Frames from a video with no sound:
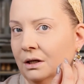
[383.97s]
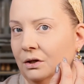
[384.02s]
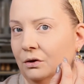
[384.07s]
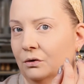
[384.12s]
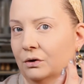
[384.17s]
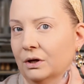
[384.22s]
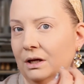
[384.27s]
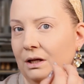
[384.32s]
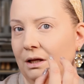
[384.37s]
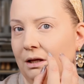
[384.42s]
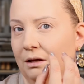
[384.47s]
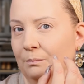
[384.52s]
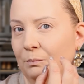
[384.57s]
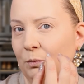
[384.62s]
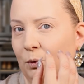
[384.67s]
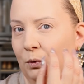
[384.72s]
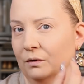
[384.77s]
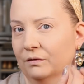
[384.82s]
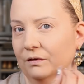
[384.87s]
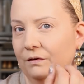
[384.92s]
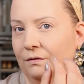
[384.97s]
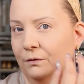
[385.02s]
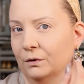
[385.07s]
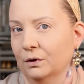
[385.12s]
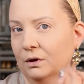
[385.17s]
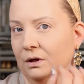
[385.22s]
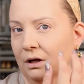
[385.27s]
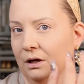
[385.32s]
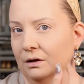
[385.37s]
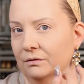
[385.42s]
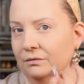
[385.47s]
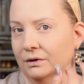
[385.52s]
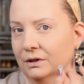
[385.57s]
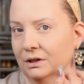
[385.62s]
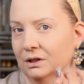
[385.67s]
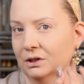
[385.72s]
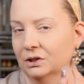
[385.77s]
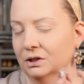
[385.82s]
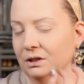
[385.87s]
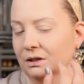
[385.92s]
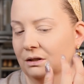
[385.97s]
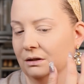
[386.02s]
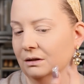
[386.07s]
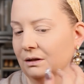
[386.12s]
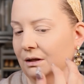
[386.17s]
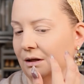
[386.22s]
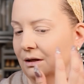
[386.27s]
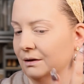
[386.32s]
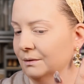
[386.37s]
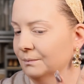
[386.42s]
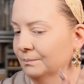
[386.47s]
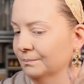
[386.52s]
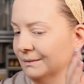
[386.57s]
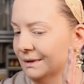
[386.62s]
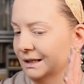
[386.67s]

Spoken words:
you're getting more of a full coverage, like,